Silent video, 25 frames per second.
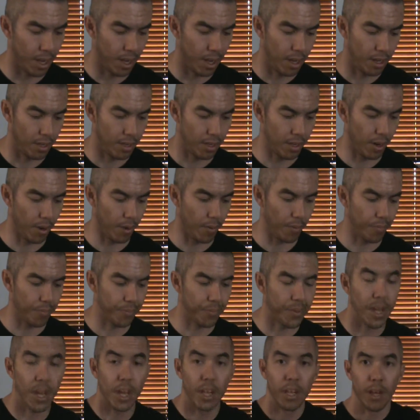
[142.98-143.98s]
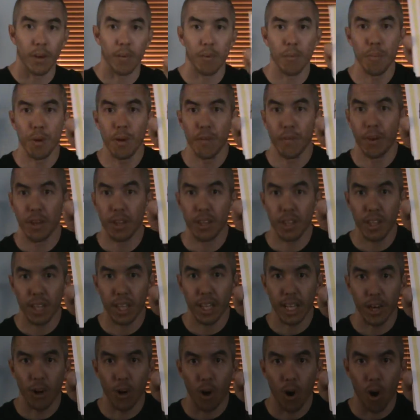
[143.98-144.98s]
So, now we move on to the
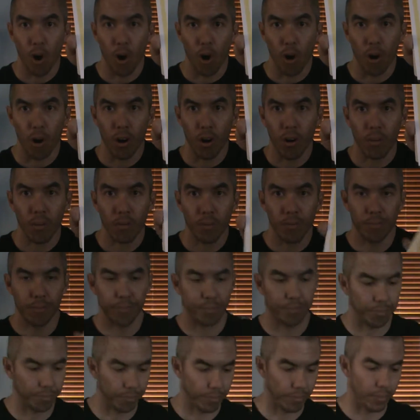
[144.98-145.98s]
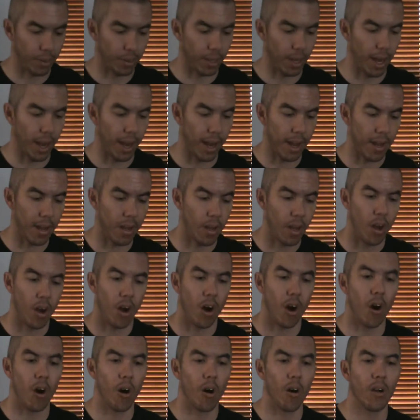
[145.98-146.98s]
letter R. Okay?
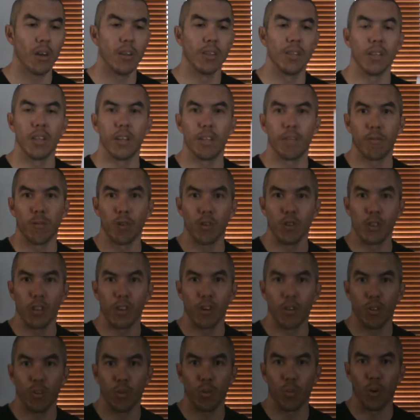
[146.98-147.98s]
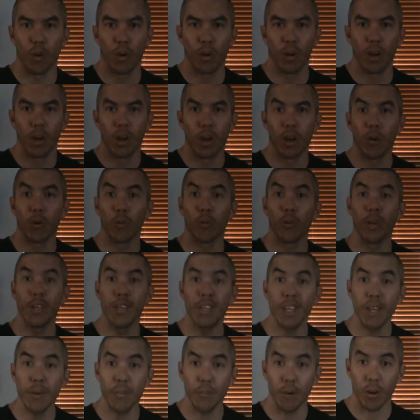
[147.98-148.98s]
R is in the first letter of the word
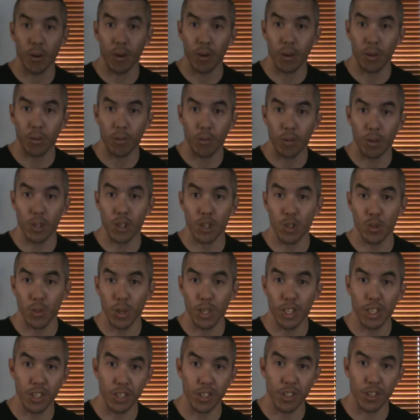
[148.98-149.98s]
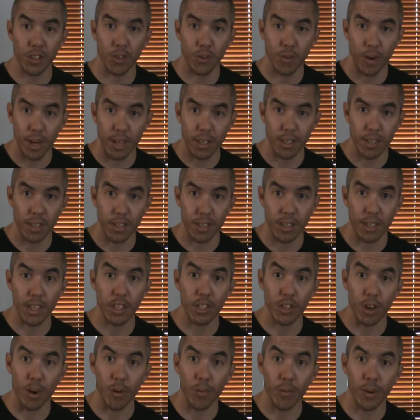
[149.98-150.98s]
Redeemer, which is what Jesus Christ is. He's
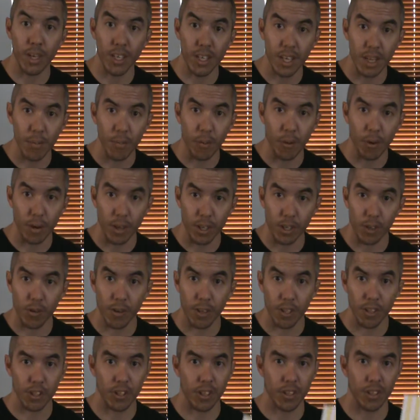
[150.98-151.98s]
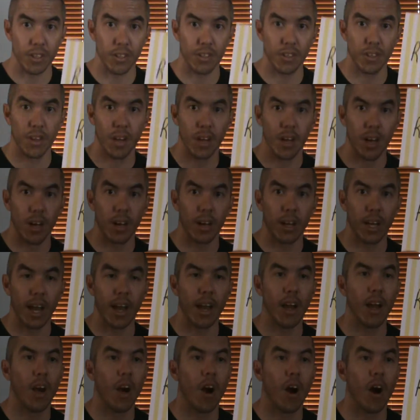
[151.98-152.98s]
our Redeemer as Christians.
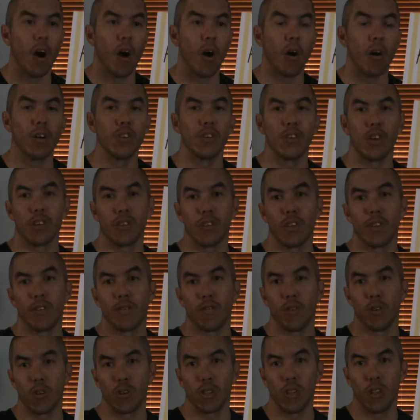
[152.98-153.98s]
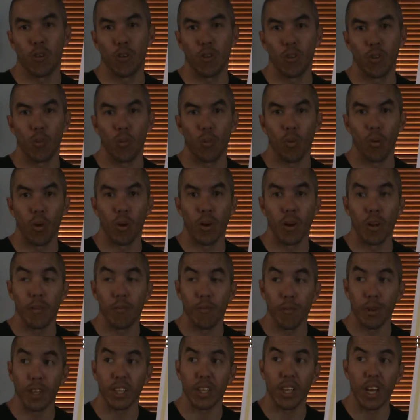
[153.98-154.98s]
Okay? R is also the first letter of the word
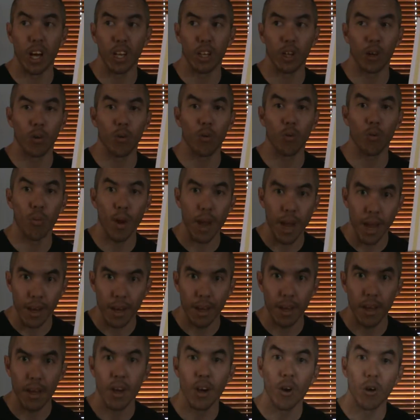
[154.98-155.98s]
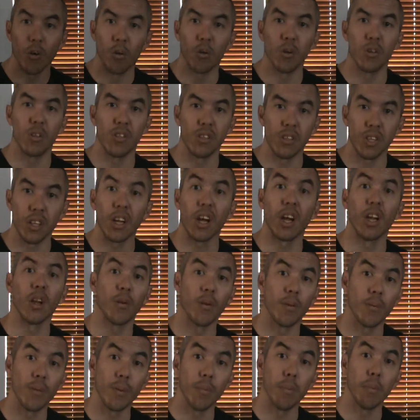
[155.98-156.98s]
for the color red, which is the color
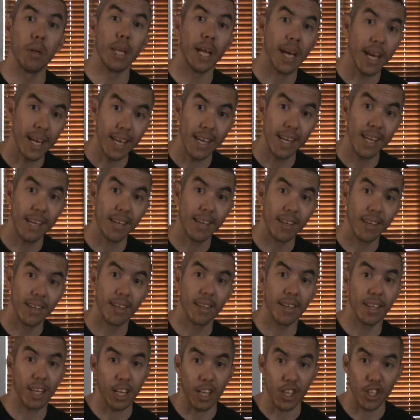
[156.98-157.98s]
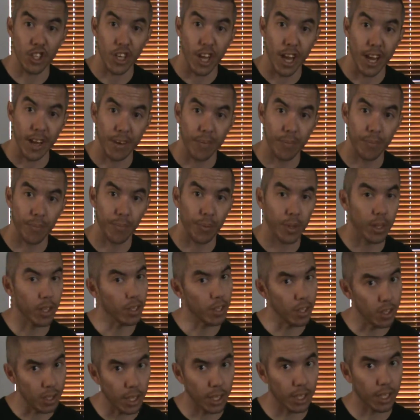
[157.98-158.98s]
of the blood that he shed,
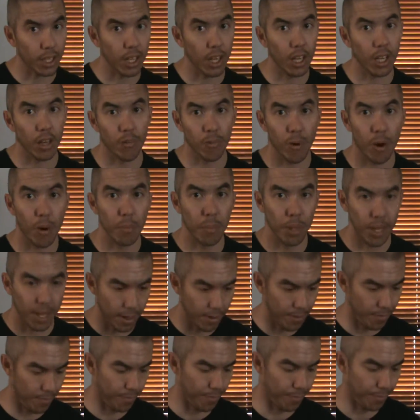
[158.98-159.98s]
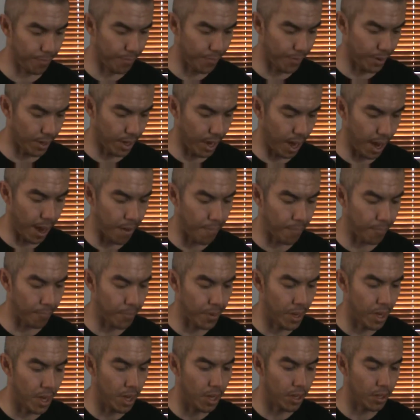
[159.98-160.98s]
just like the color of our blood. Okay?
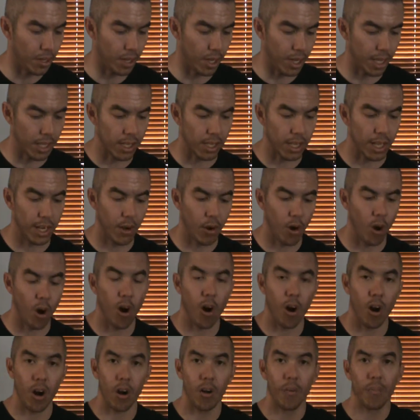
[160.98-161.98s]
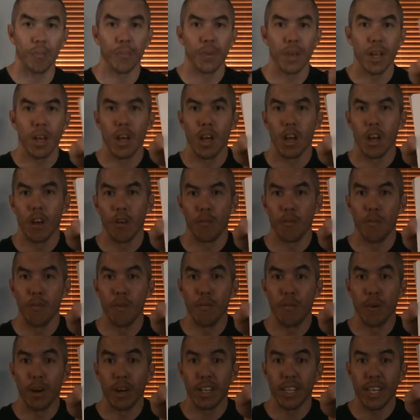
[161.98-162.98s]
So that's letter R. We
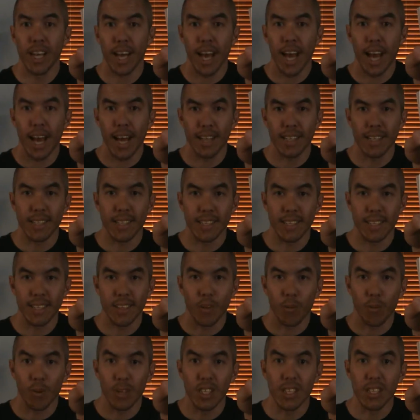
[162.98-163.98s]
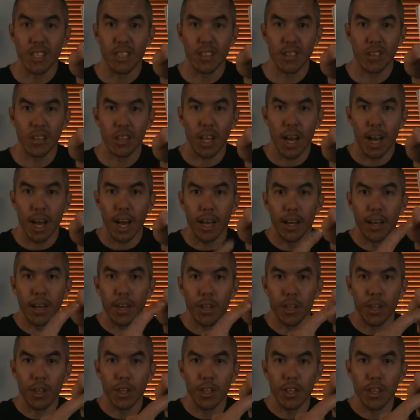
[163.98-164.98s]
move on to S, which is slide.
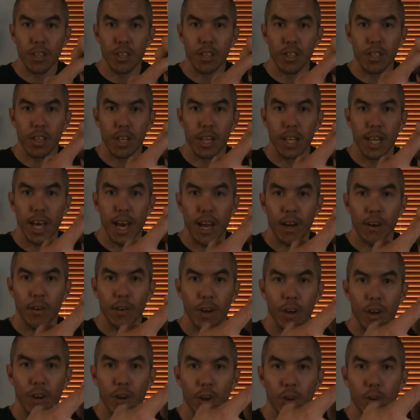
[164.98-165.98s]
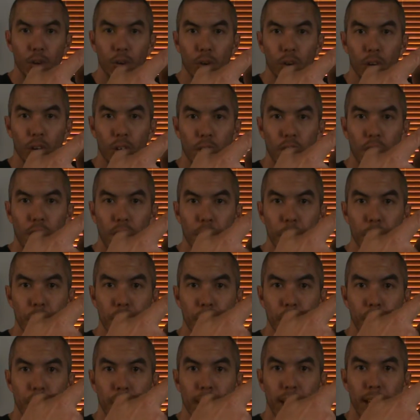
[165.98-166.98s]
This is a ladder here. You climb
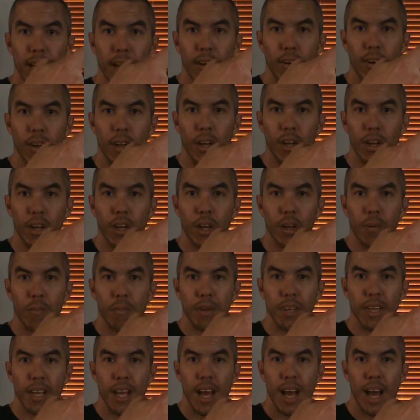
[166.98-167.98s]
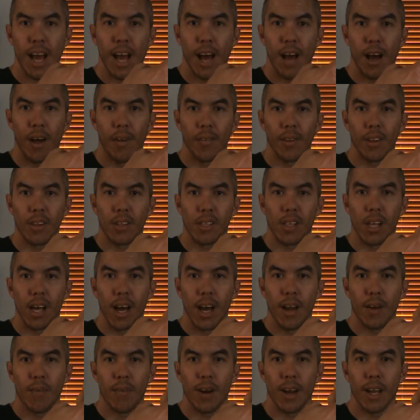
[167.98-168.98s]
up that ladder and then you come down the
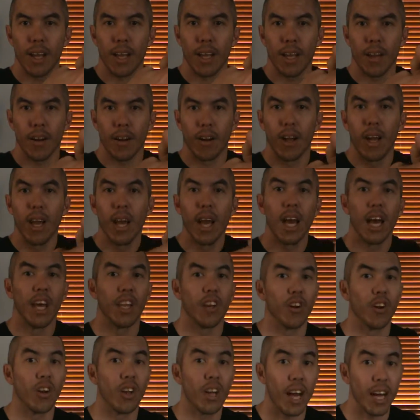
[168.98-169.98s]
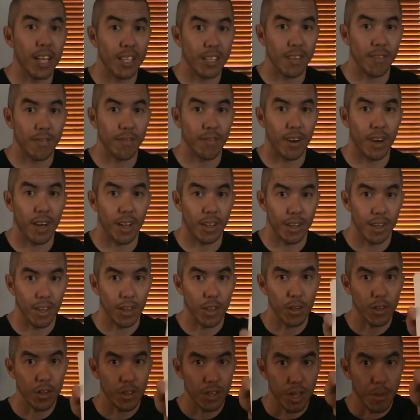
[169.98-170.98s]
slide right here. And they're lots of fun. Like
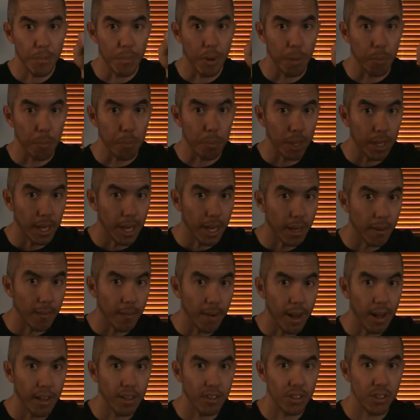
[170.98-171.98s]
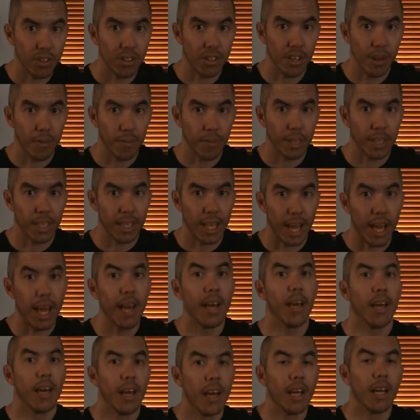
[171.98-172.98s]
you see them on playgrounds and stuff like that.
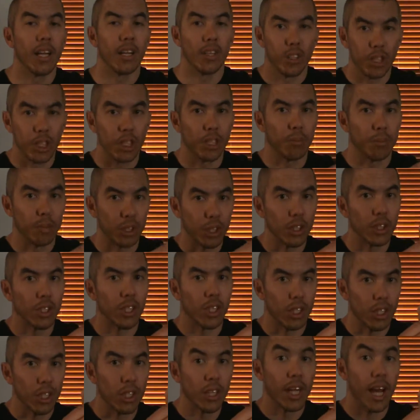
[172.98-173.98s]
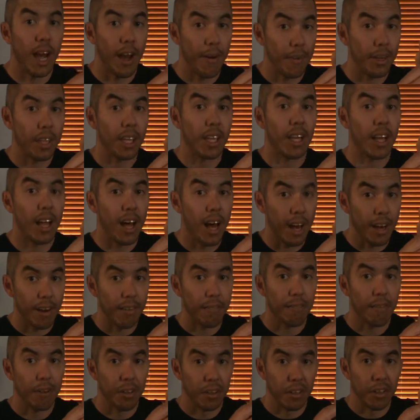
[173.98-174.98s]
And trust me, you can have a lot of
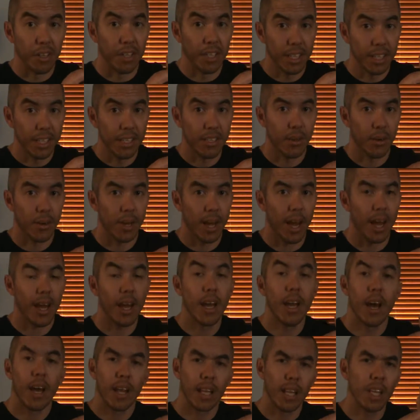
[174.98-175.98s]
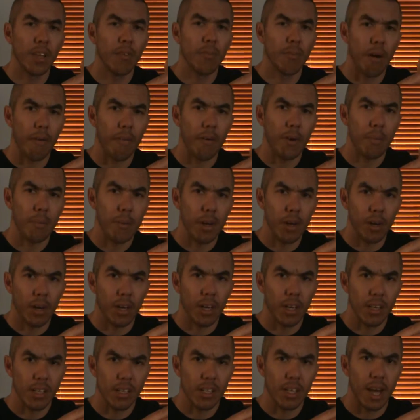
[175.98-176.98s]
fun on these, okay? I think you've already been on
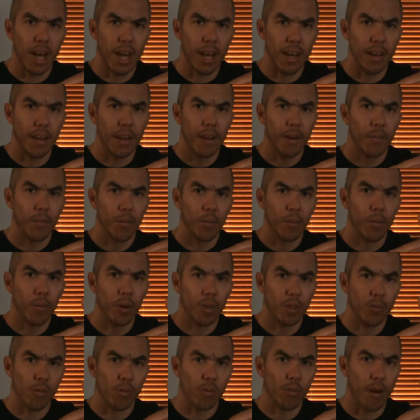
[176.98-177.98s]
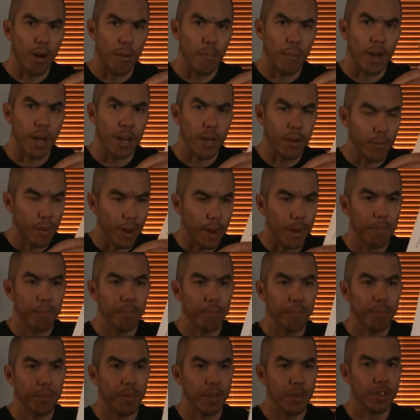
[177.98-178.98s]
a slide once with Grandma anyway.
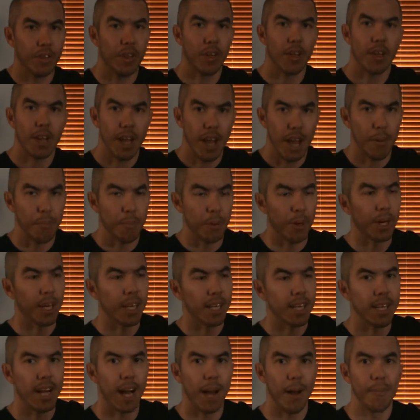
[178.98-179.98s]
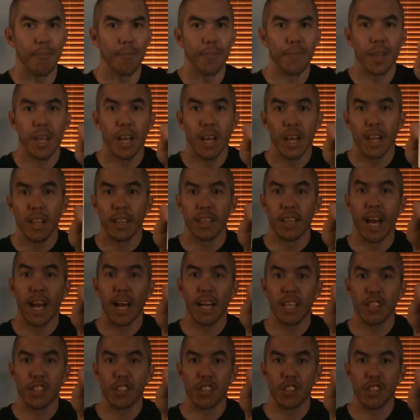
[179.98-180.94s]
So you had a pretty good time. That's